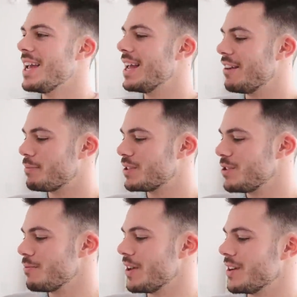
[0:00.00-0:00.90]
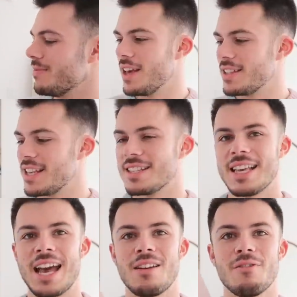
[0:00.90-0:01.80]
Elif Batuman. This is
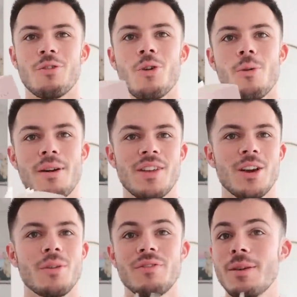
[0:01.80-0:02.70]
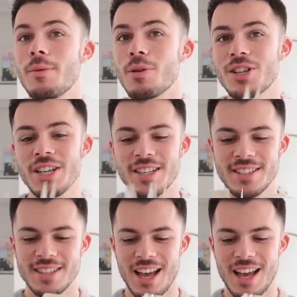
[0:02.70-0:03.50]
again for my video on Phoebe Bridges.